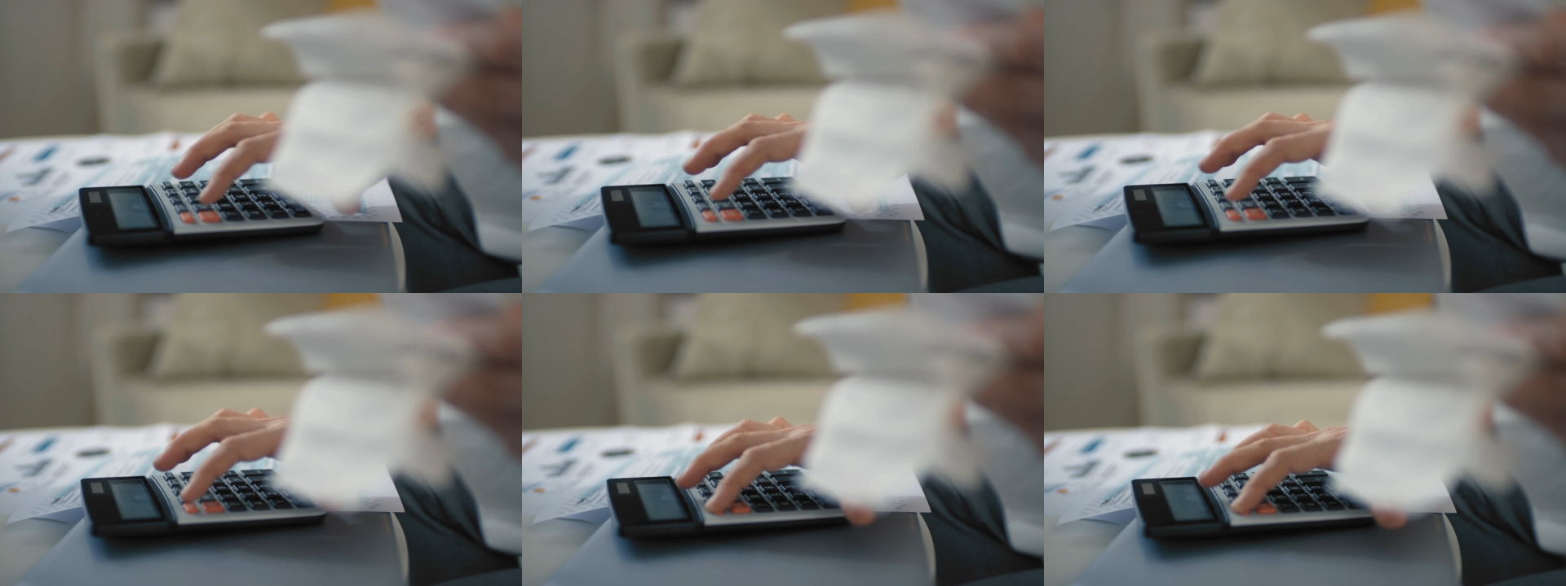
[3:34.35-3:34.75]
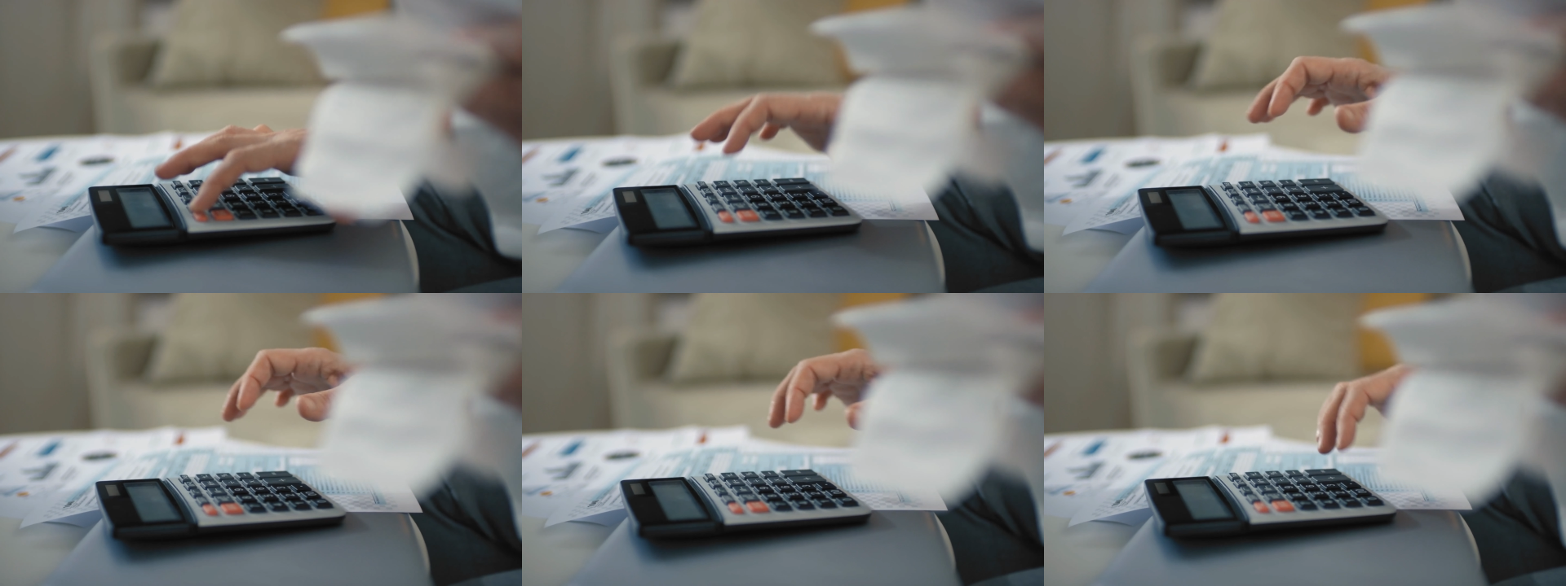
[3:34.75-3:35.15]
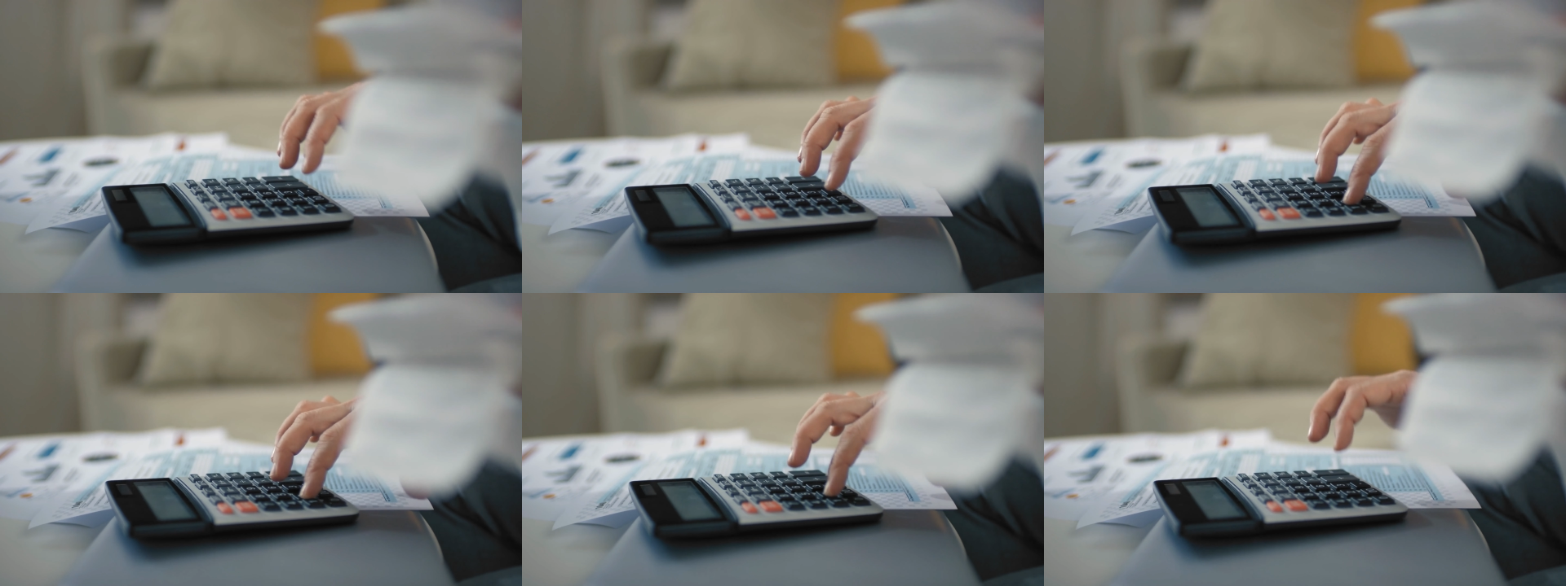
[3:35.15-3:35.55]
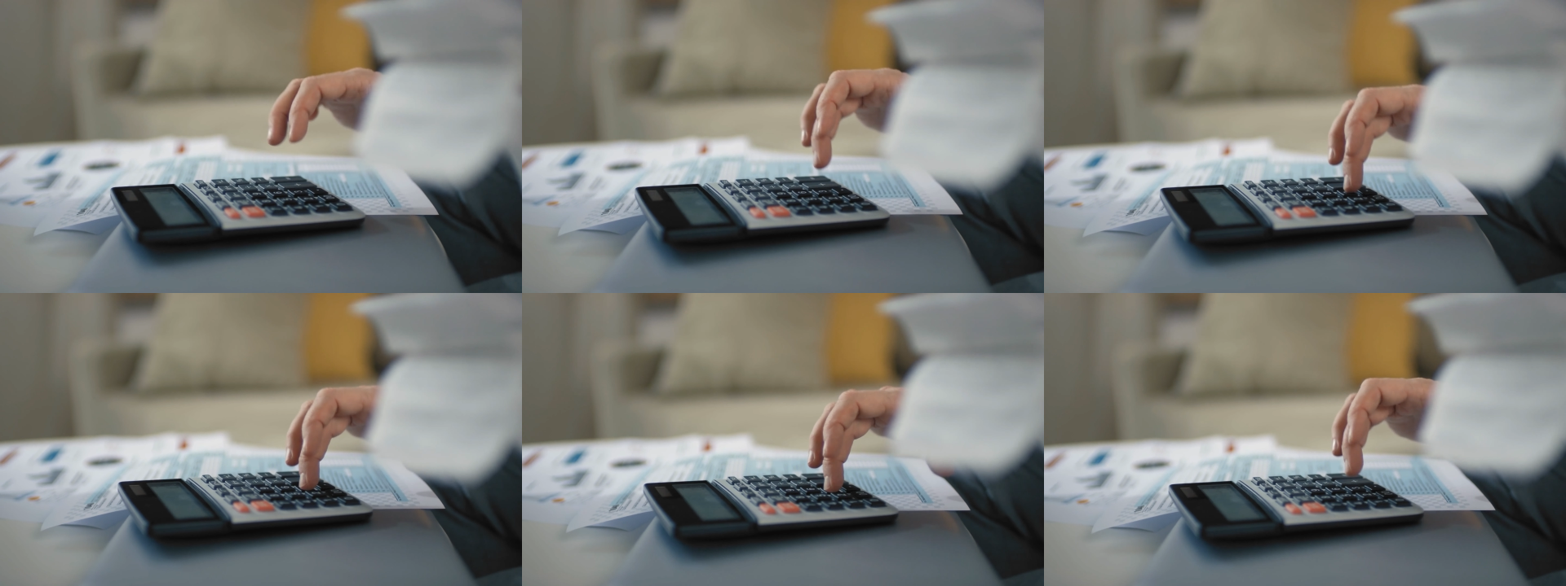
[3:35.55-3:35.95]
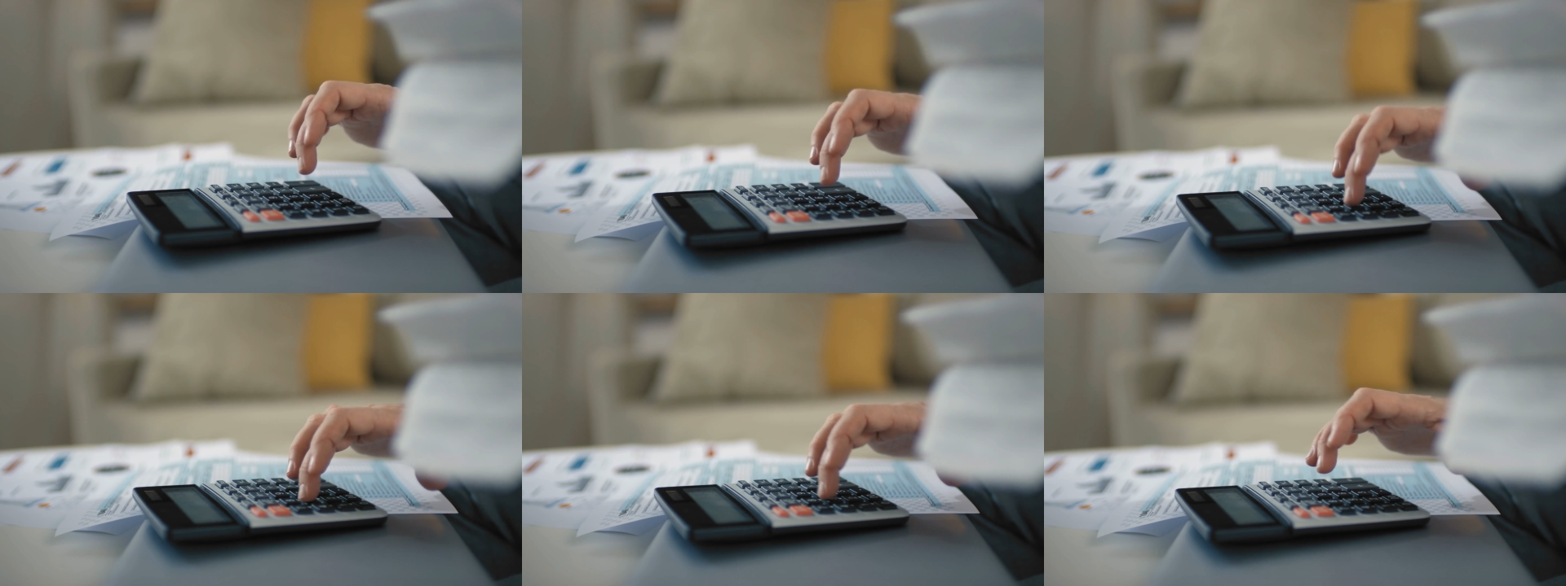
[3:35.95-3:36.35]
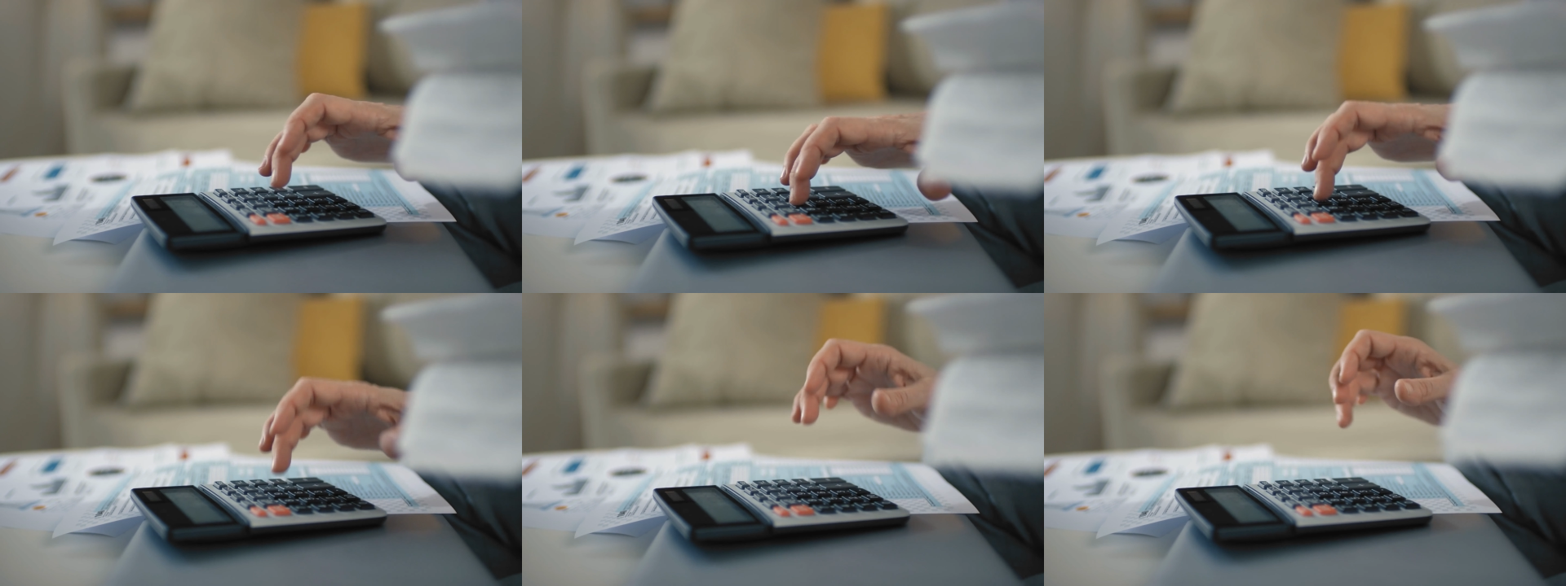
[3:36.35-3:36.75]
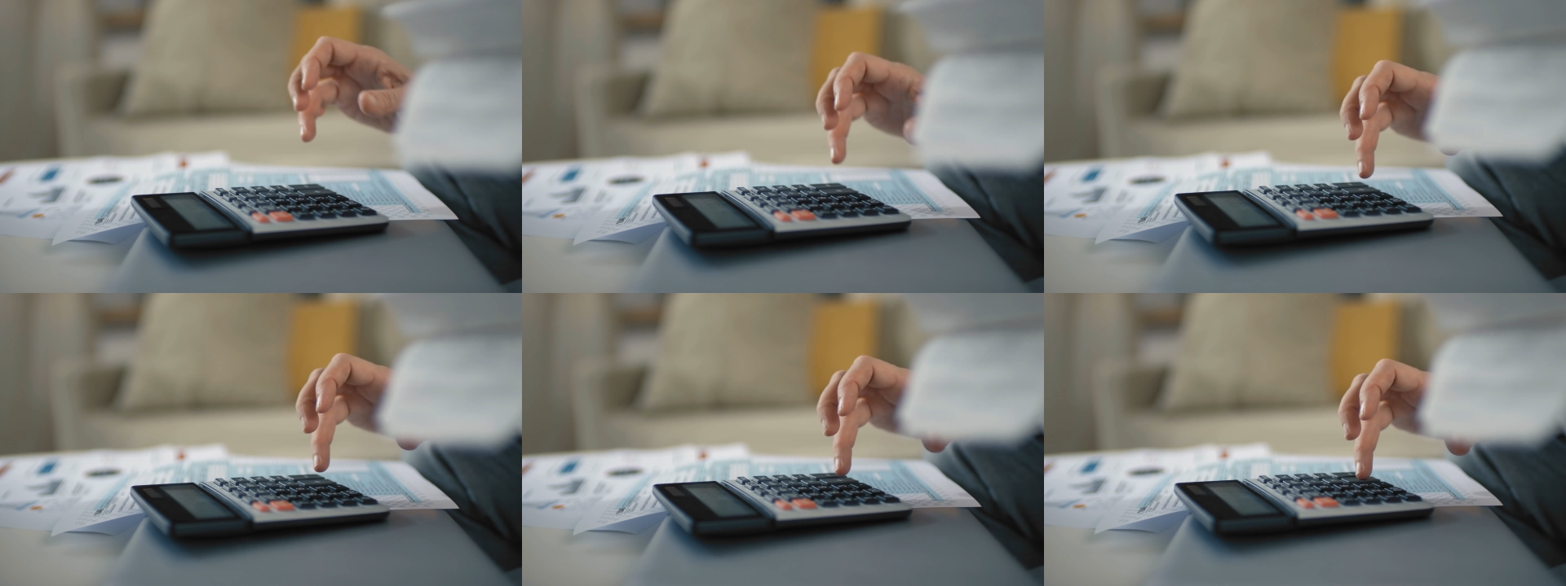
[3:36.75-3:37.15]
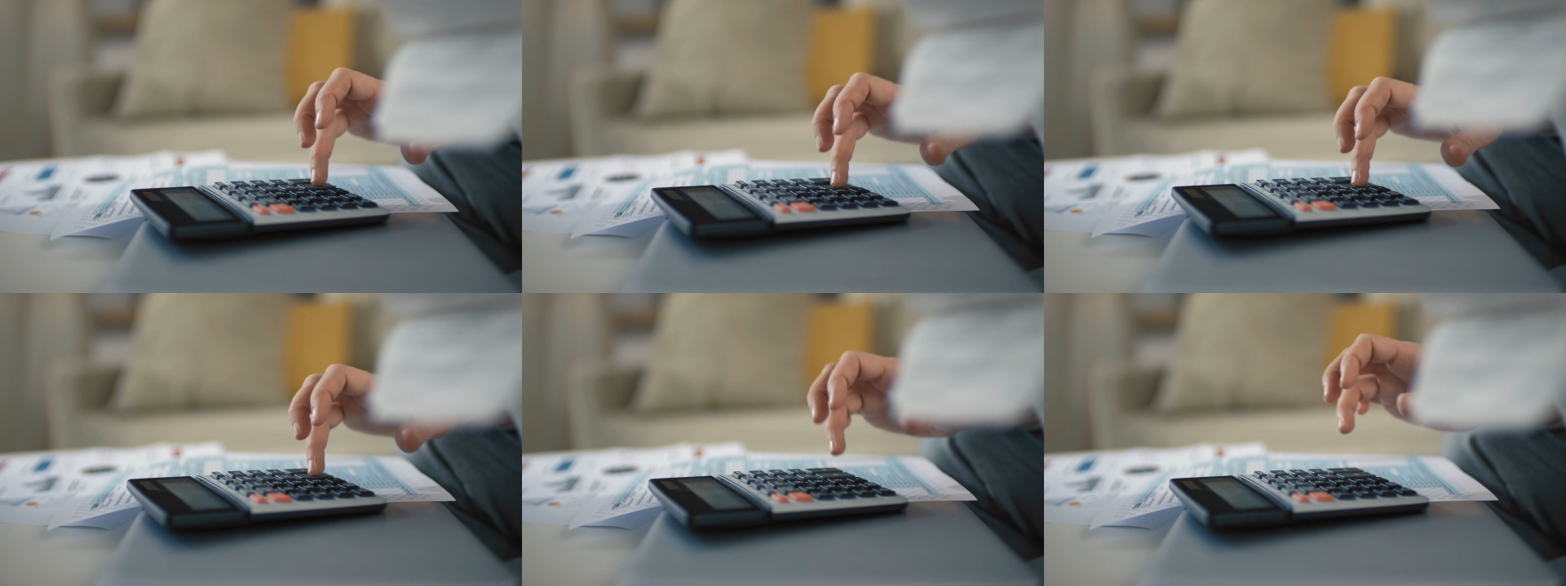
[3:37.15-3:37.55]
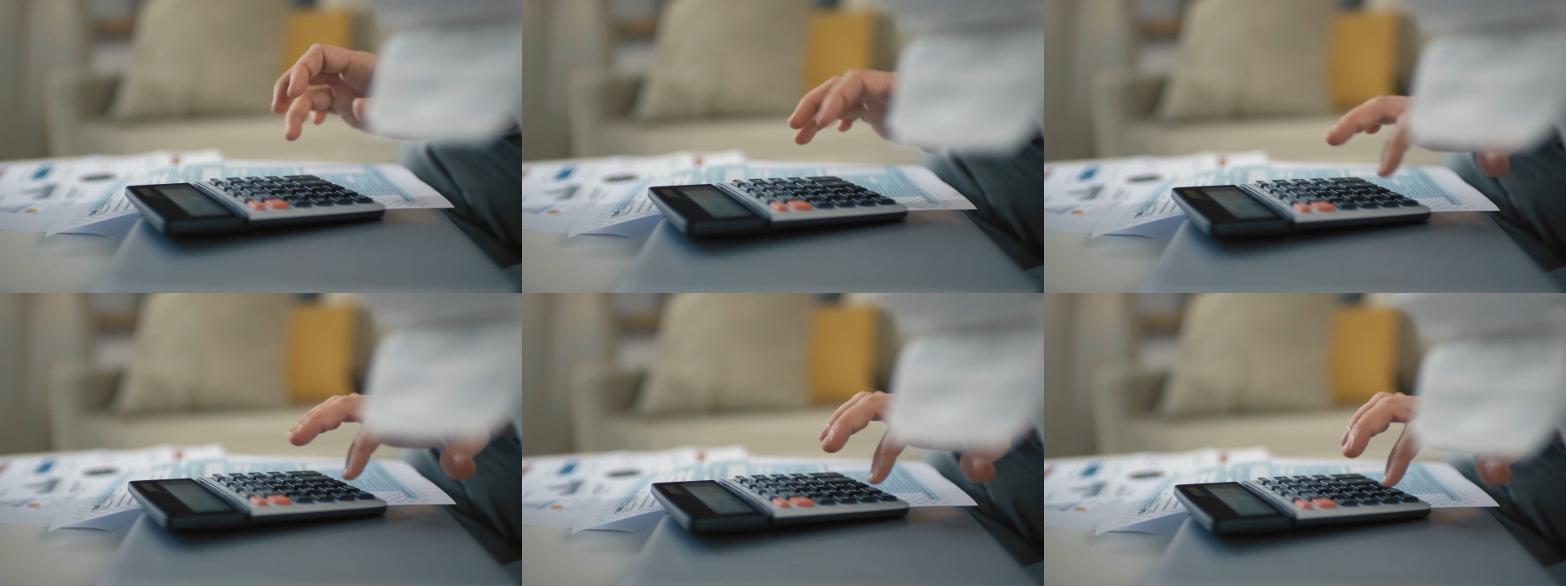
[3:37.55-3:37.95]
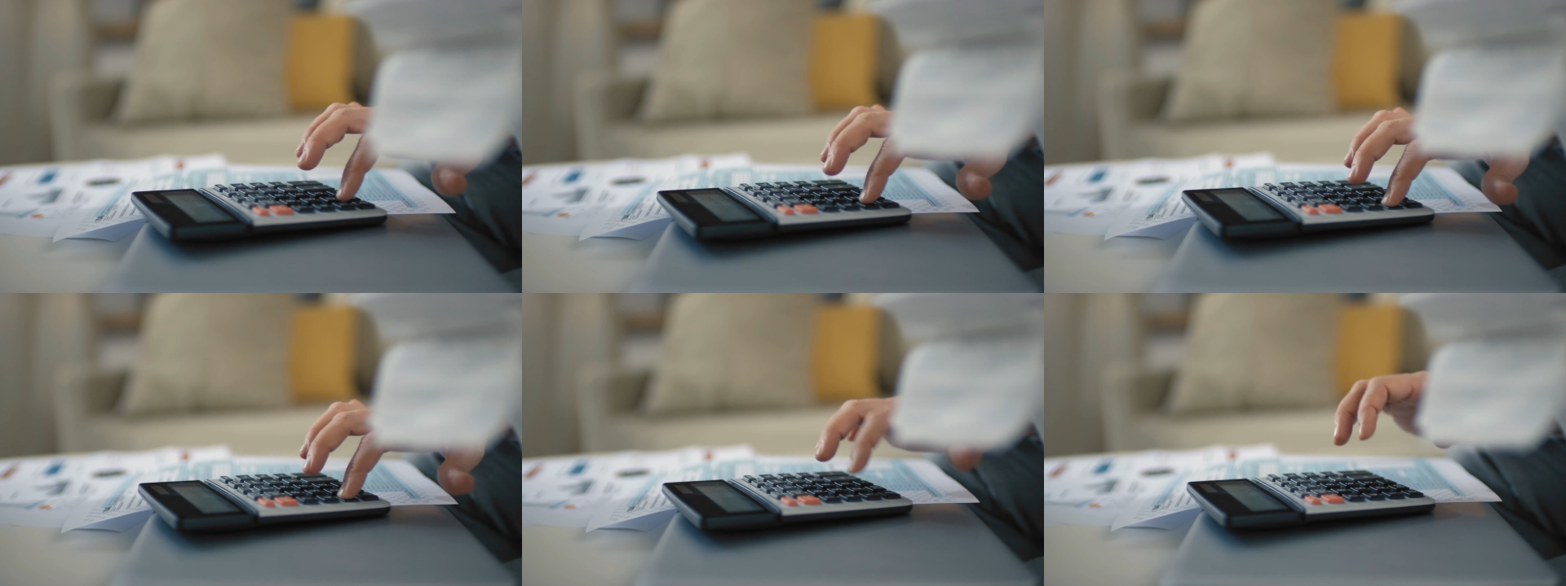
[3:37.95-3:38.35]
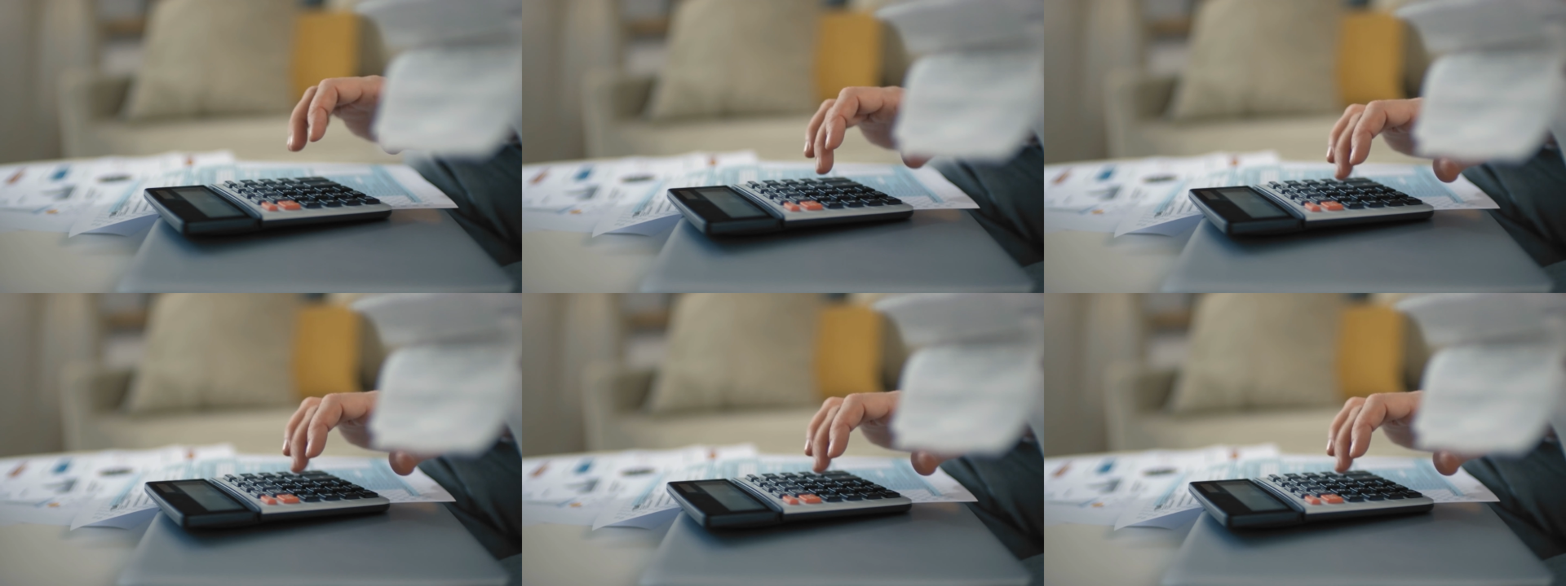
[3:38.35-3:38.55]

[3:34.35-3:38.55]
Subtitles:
(no speaker visible)